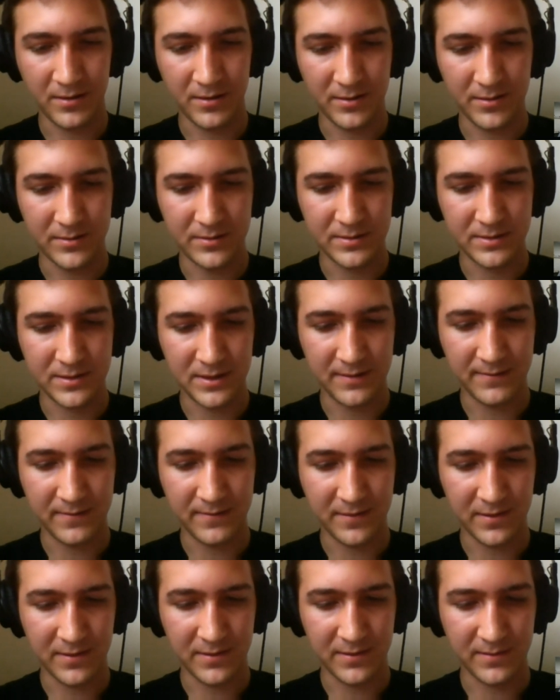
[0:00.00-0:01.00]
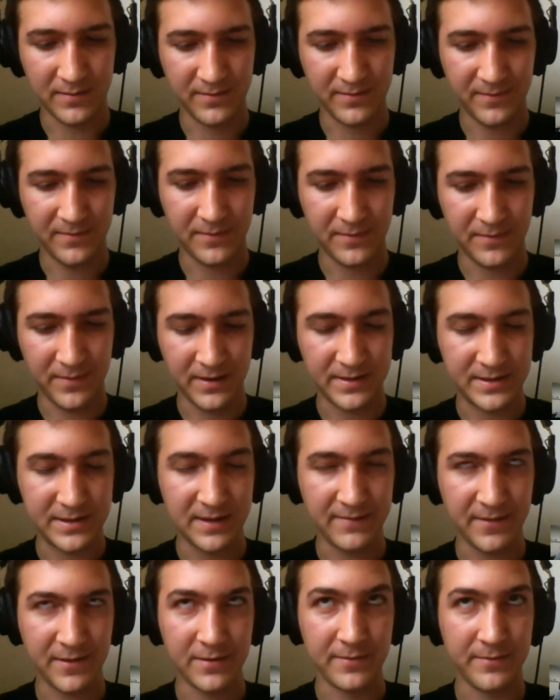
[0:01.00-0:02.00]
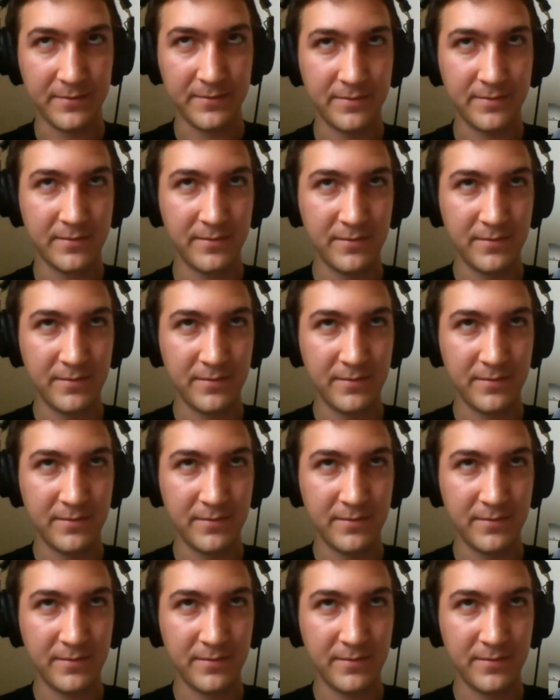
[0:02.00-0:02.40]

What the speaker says: on at ChefConf,